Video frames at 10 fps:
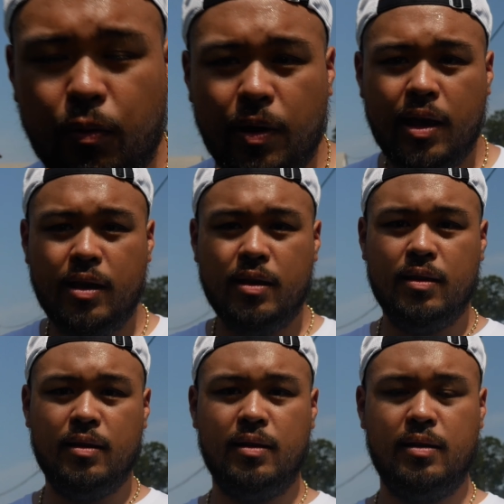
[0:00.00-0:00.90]
the way.
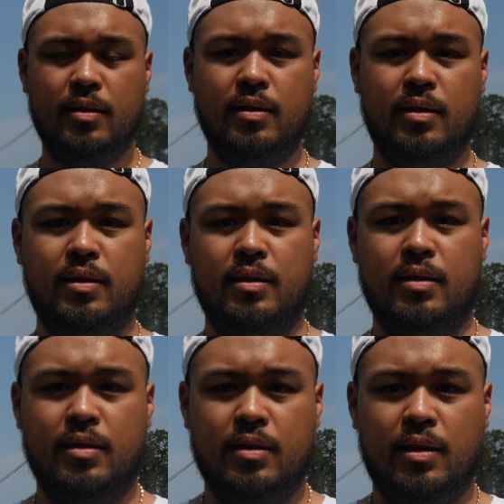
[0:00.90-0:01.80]

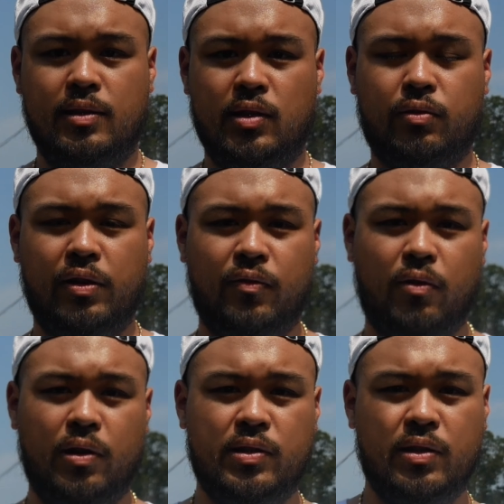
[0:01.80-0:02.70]
This is
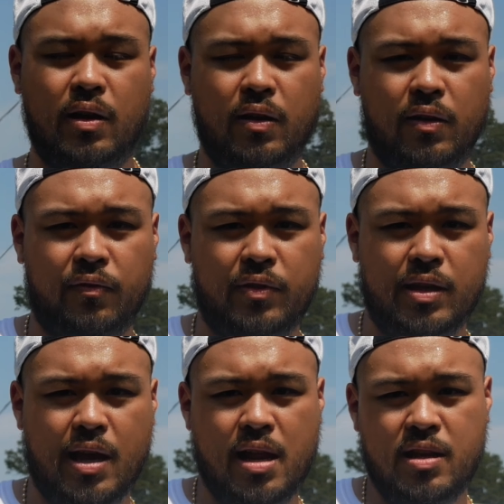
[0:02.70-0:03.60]
3/4 of
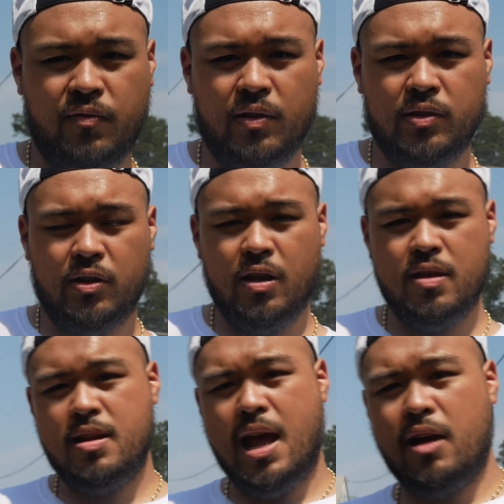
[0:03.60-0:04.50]
the ND filter. And
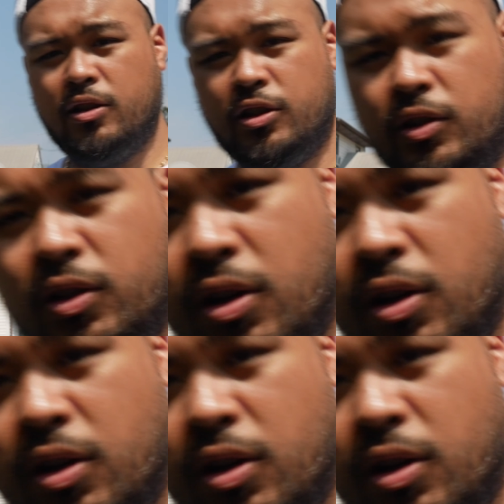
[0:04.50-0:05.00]
then now let's just